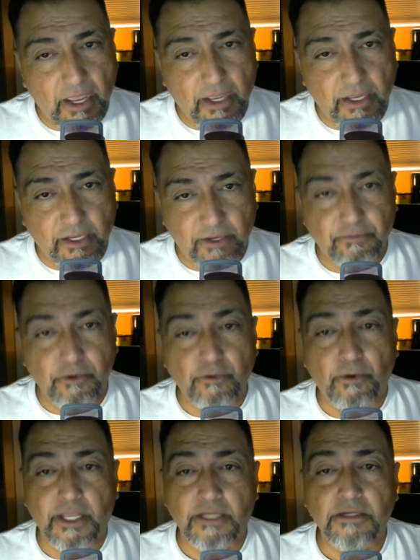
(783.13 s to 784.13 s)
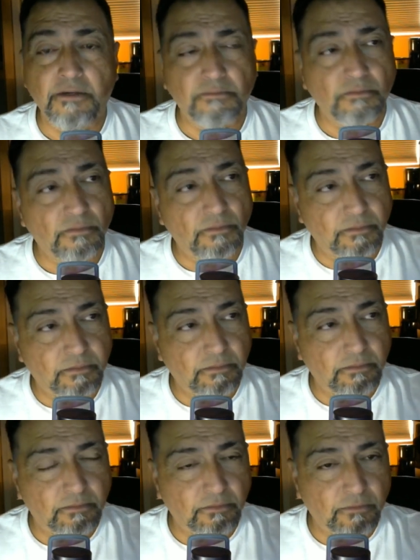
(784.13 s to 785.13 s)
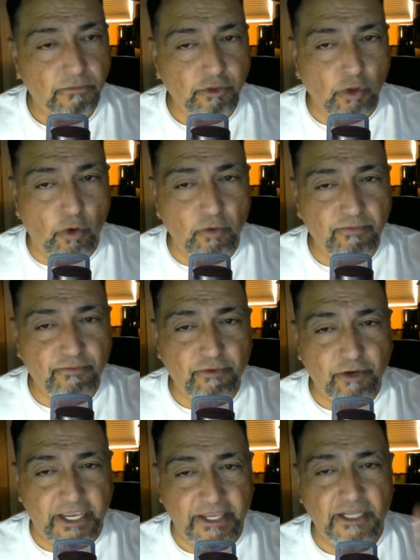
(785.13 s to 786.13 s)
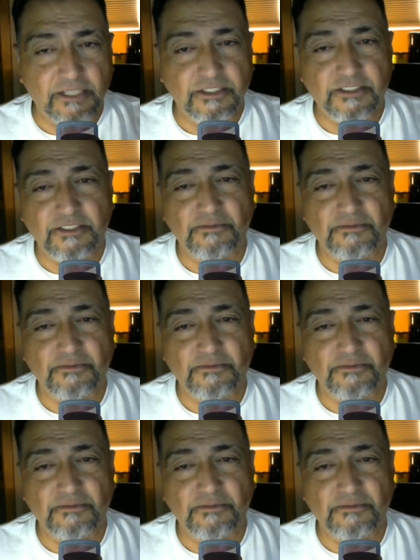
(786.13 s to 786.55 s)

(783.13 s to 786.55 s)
if you win, don't forget us.